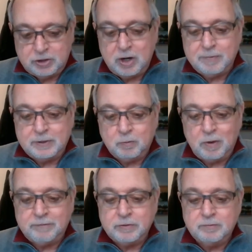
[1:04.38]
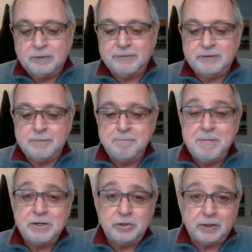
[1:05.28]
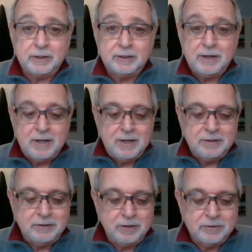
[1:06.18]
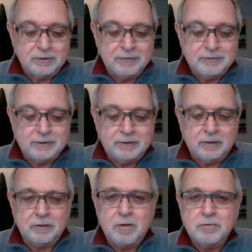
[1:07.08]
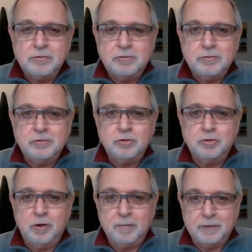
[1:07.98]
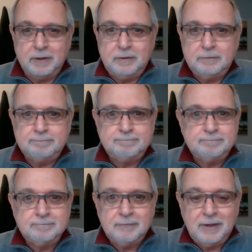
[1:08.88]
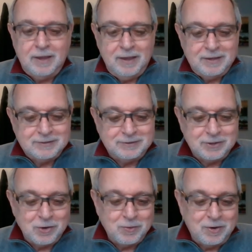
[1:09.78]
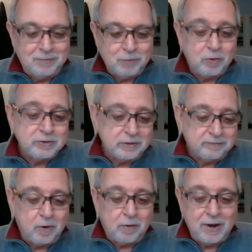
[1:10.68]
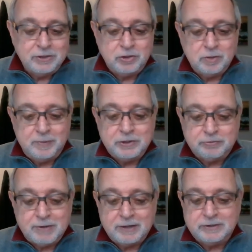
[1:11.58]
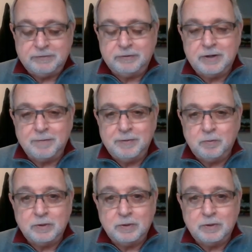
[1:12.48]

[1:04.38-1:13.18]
lives in Michigan. The other lives in Cologne, Germany. So, or is it the far-right GOP strategy for government, which is,